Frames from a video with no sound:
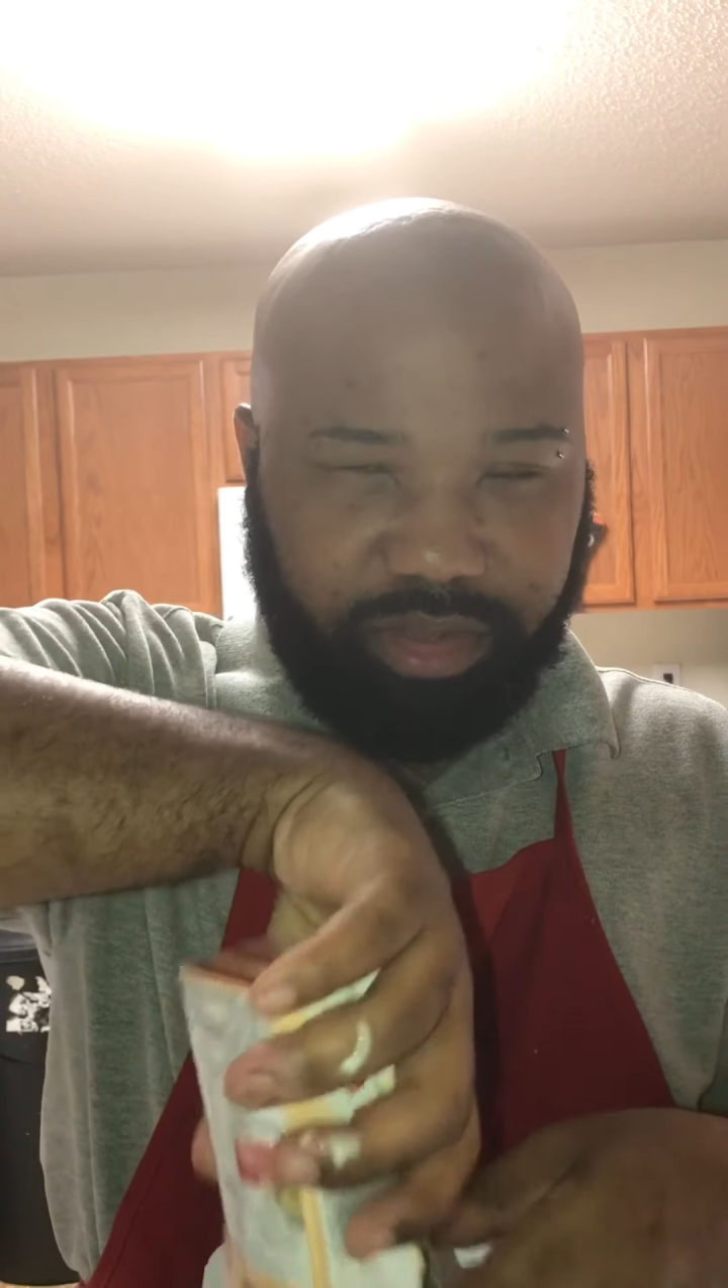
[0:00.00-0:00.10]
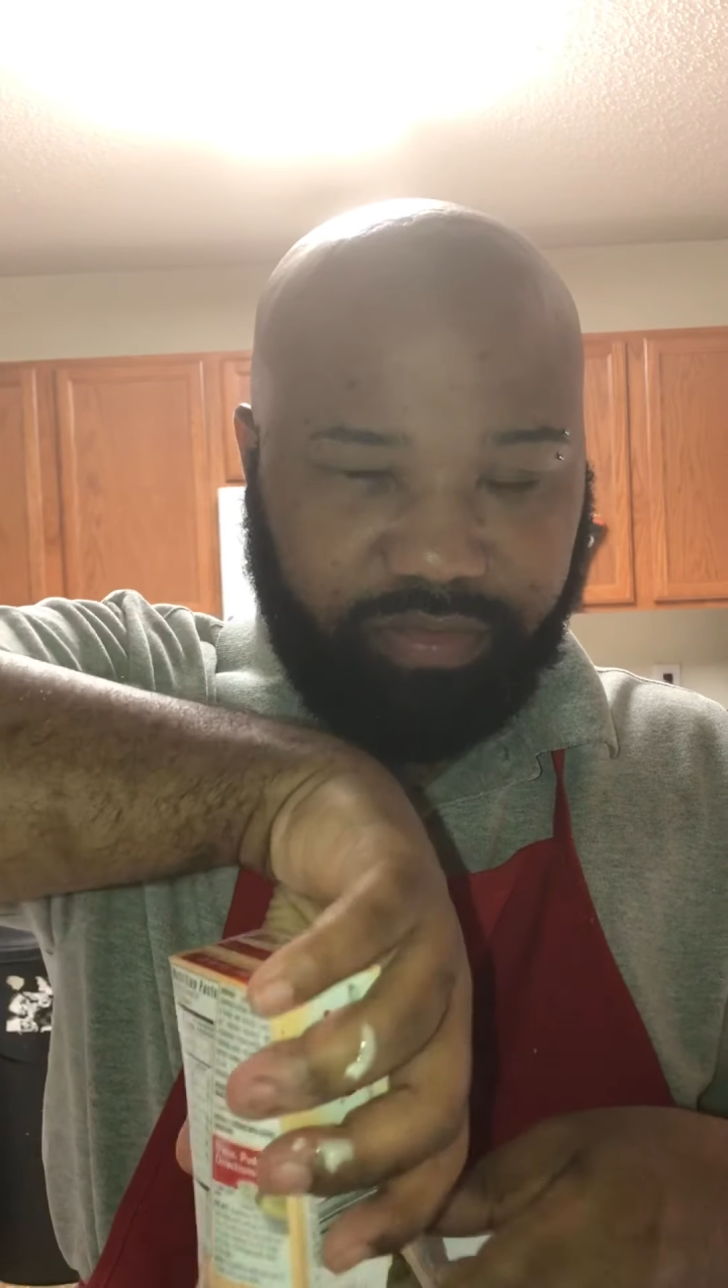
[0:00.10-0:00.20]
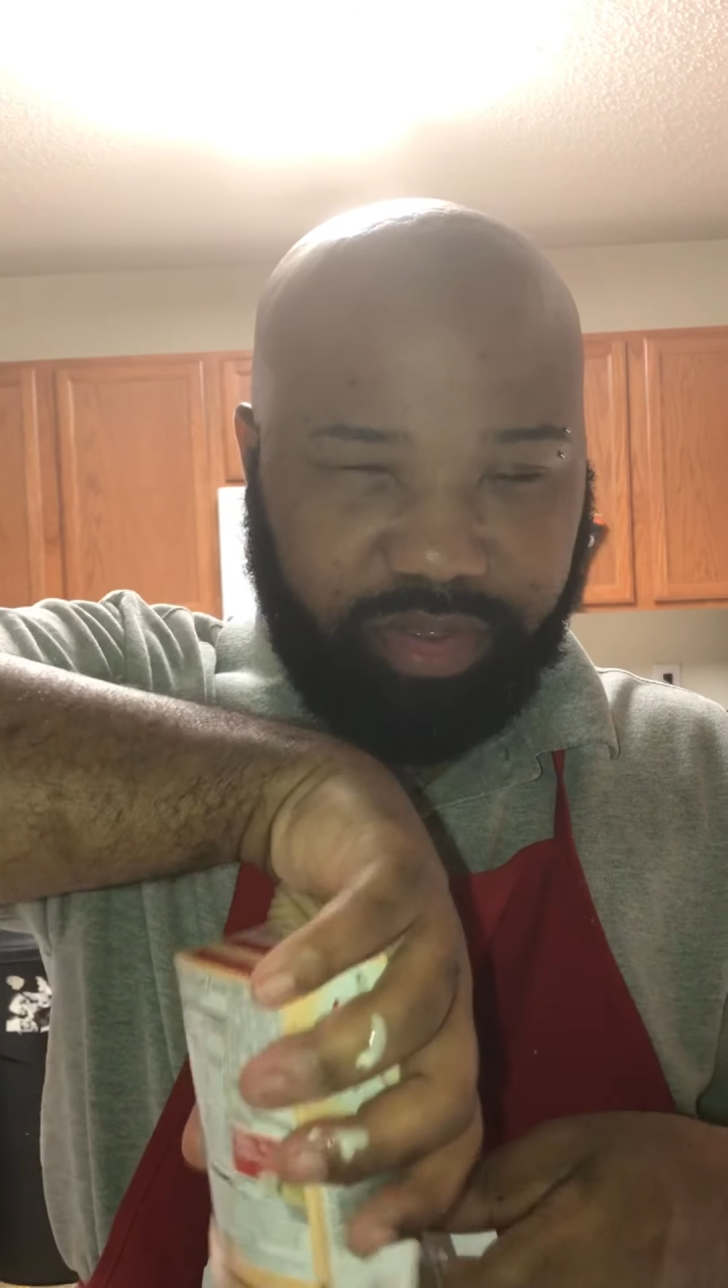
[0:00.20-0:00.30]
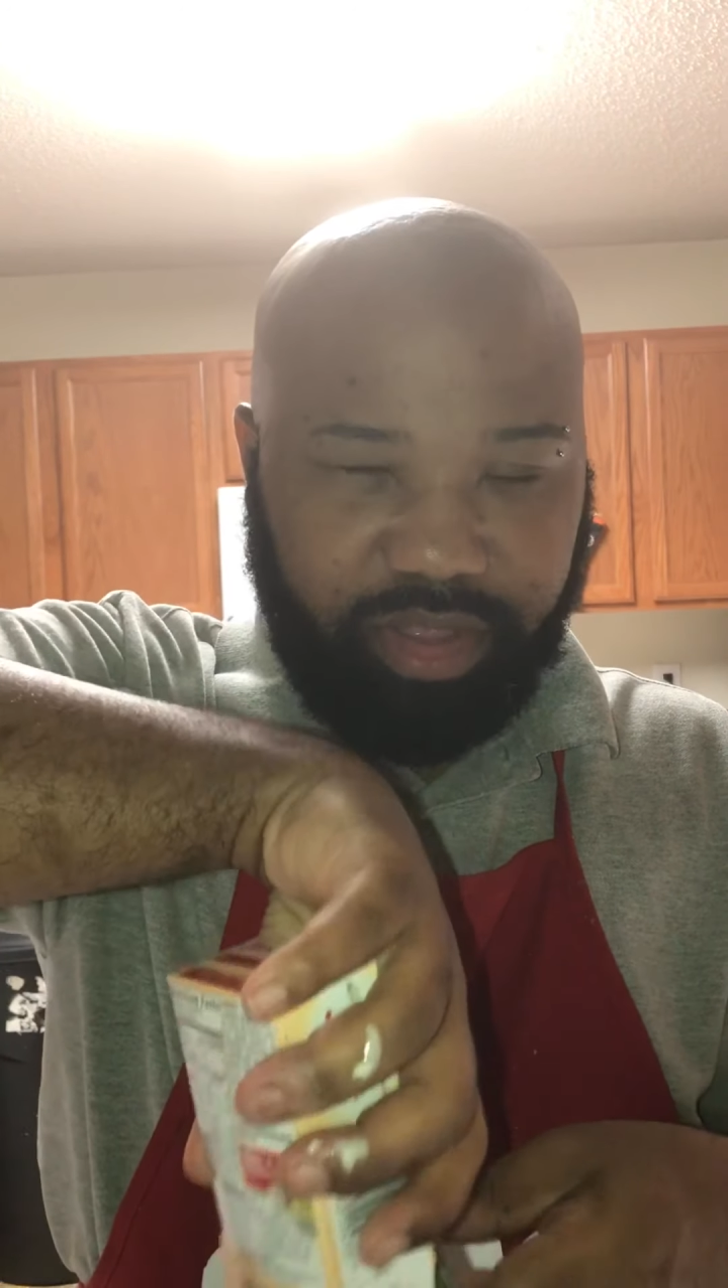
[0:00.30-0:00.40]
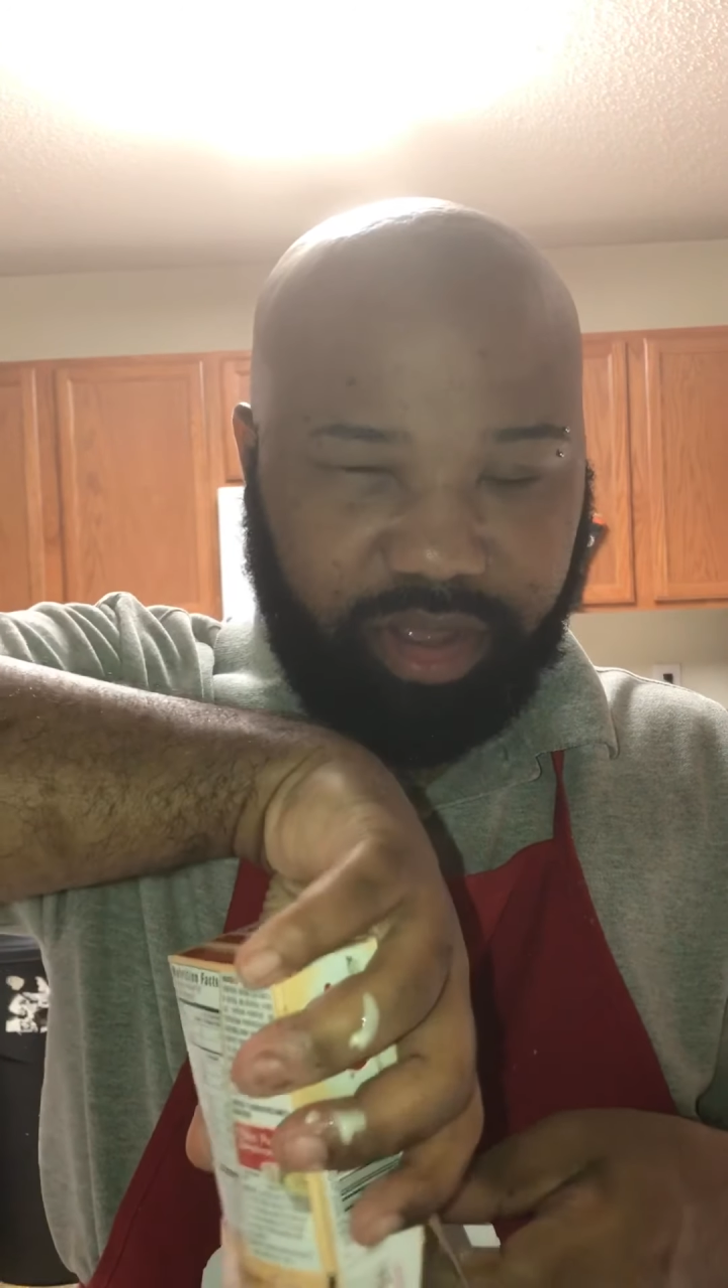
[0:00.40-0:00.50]

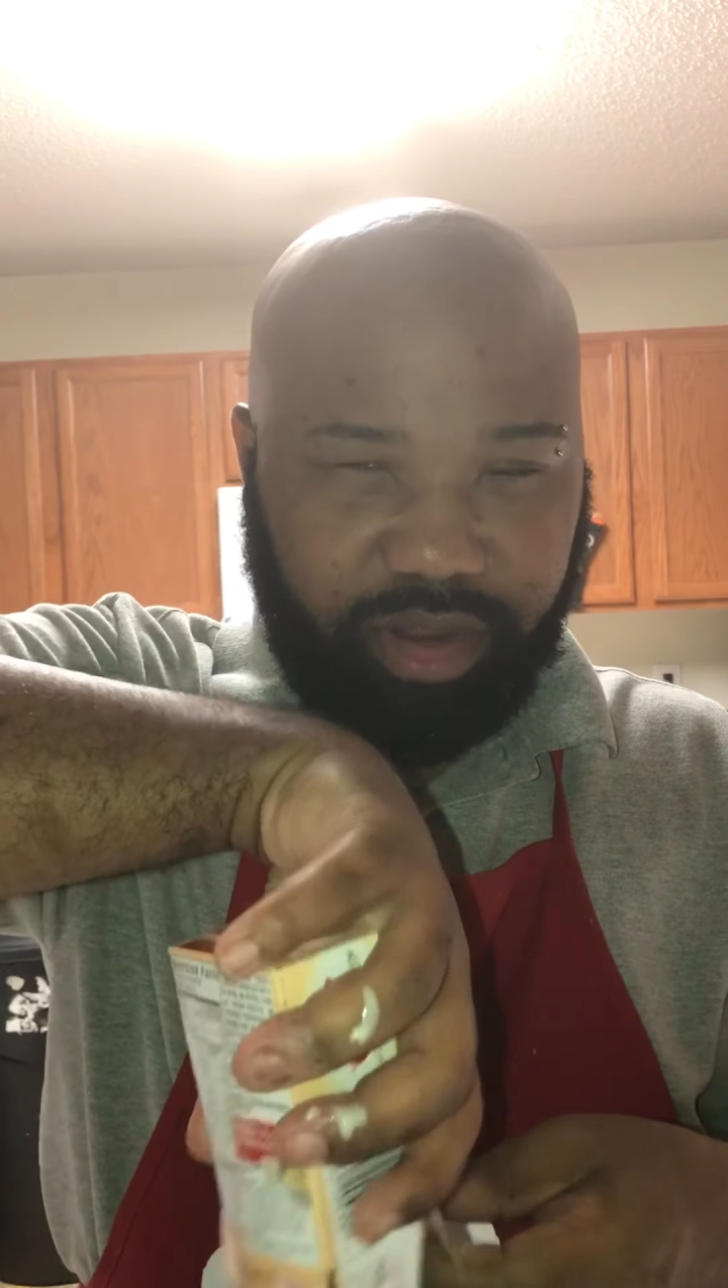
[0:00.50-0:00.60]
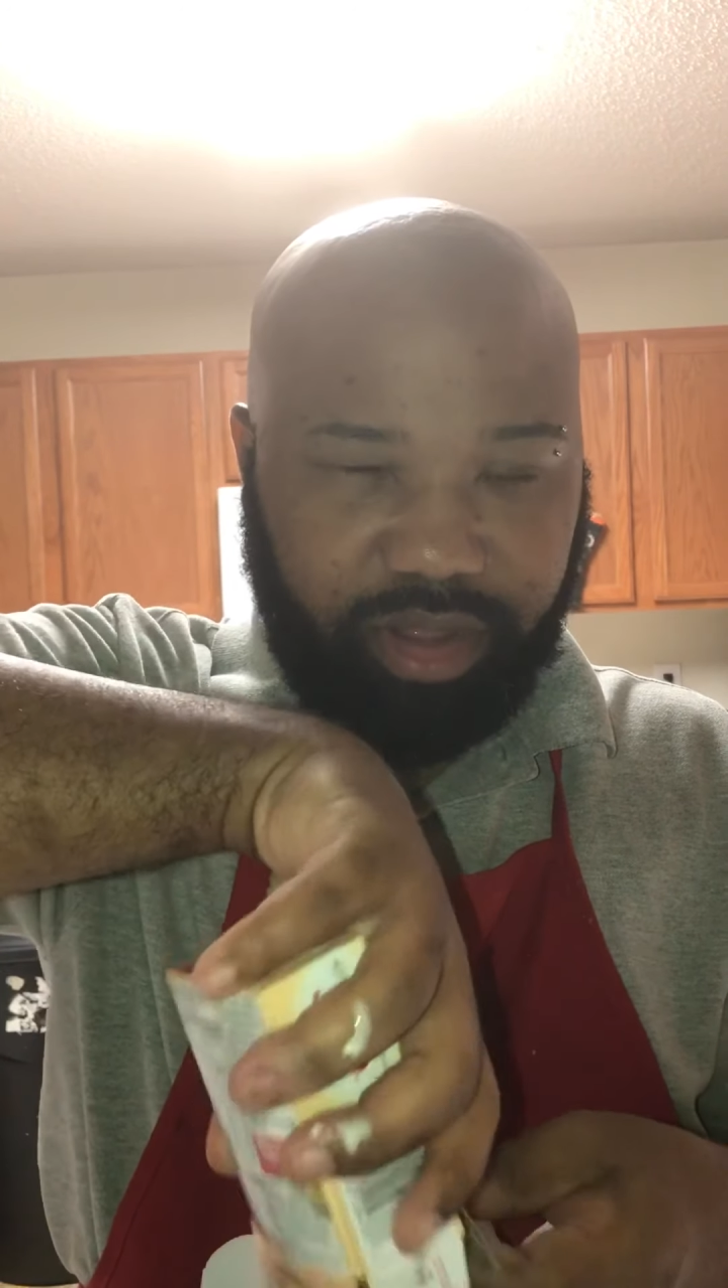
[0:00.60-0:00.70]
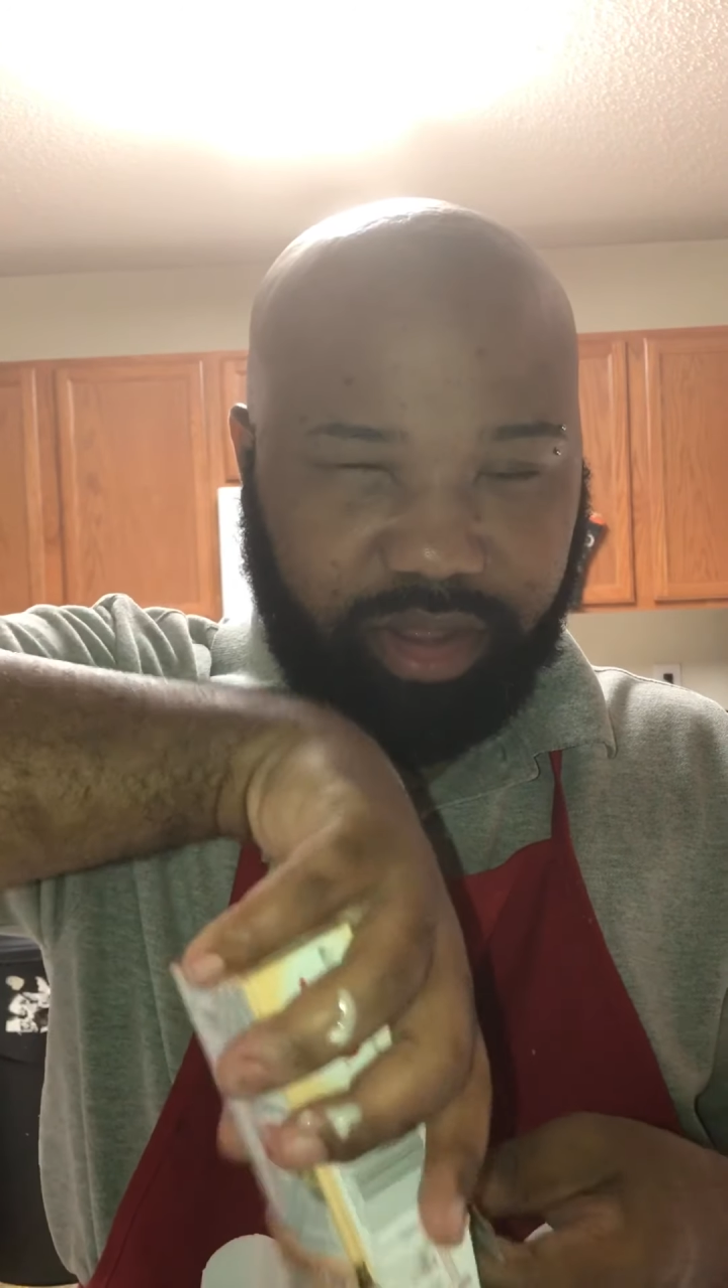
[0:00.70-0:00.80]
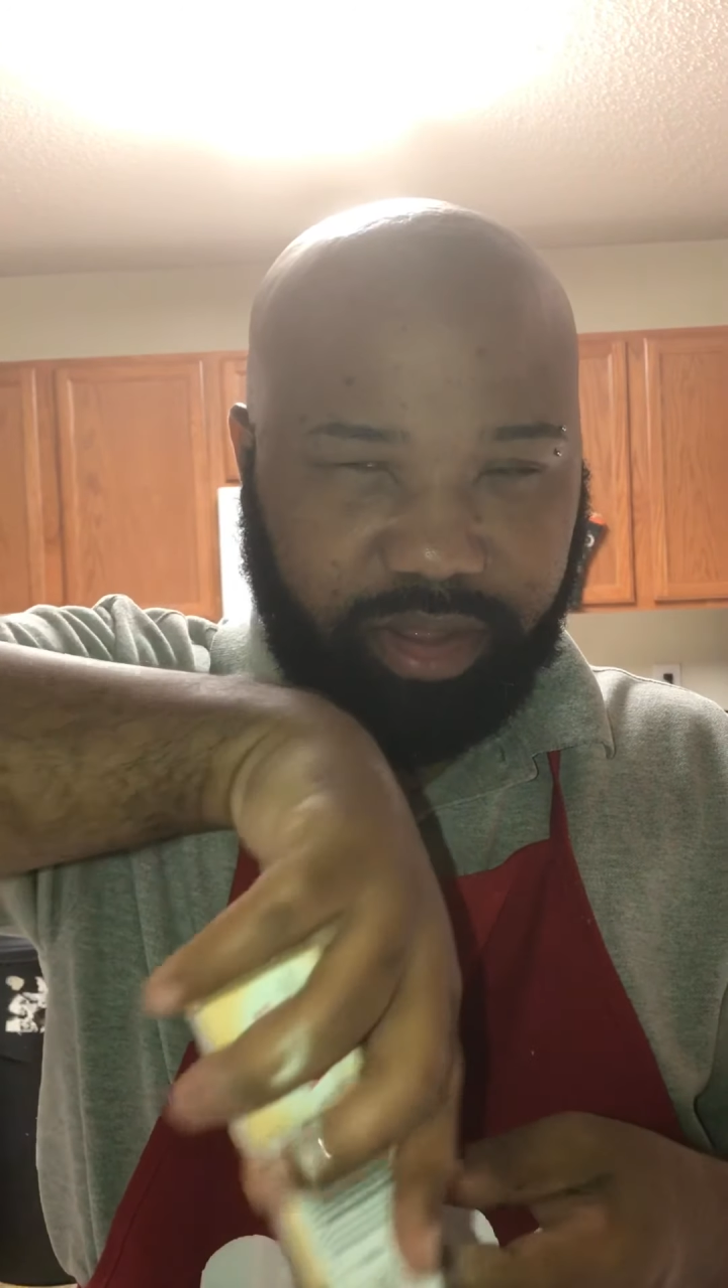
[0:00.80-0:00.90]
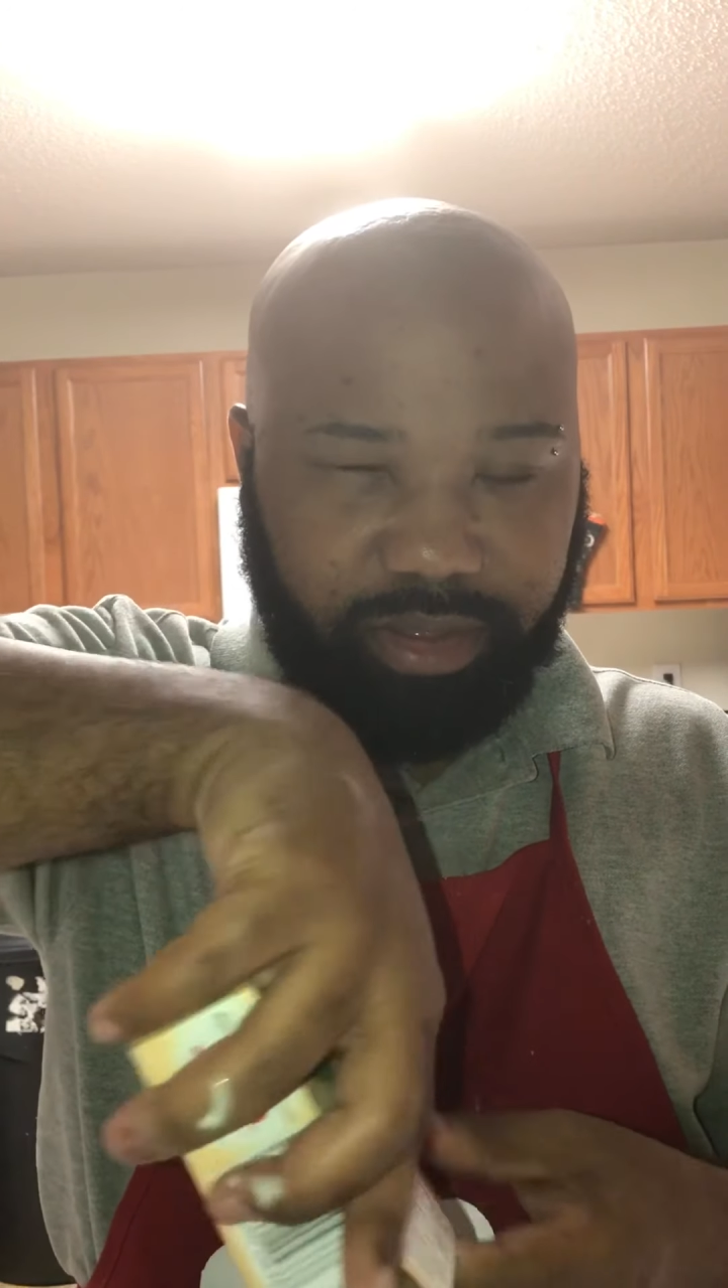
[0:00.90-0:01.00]
of vanilla